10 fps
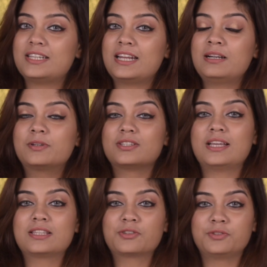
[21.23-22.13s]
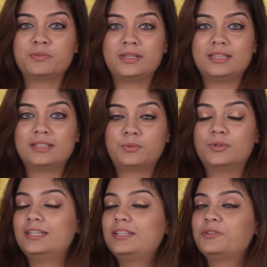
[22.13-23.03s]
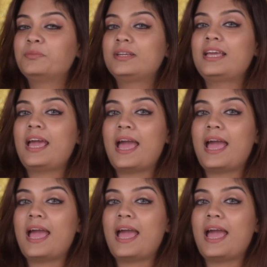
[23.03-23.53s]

channel because that's going to mean the world to me.